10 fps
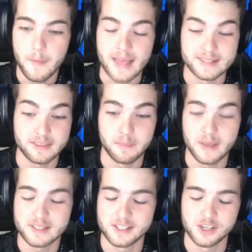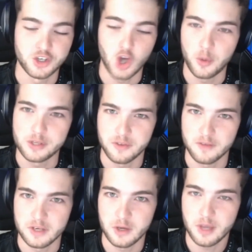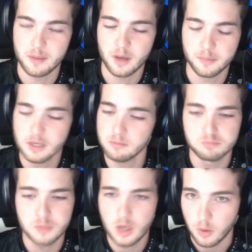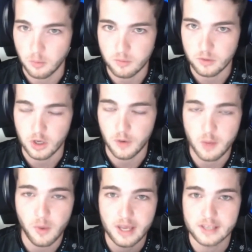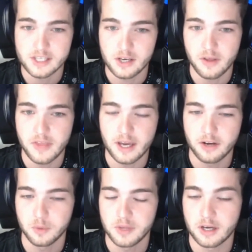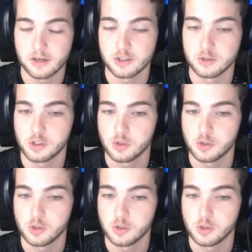Is that the best decision always for the video game company? No. You know, they want to excel, and they got to do what they got to do to